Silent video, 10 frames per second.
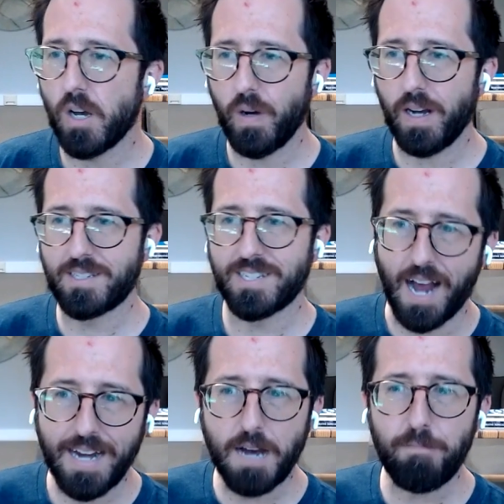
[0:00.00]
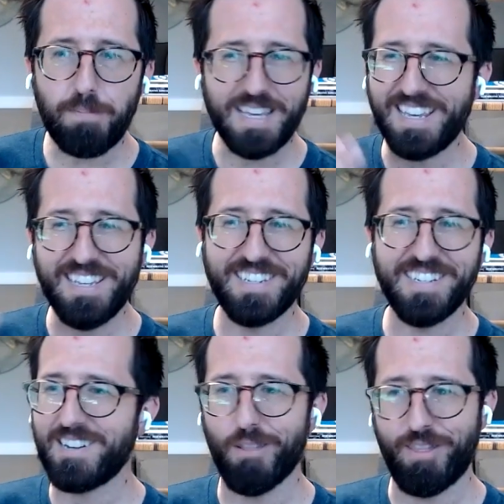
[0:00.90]
And so a sign up
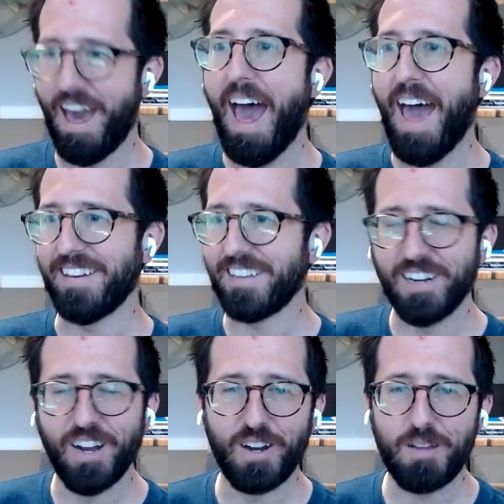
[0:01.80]
isn't that.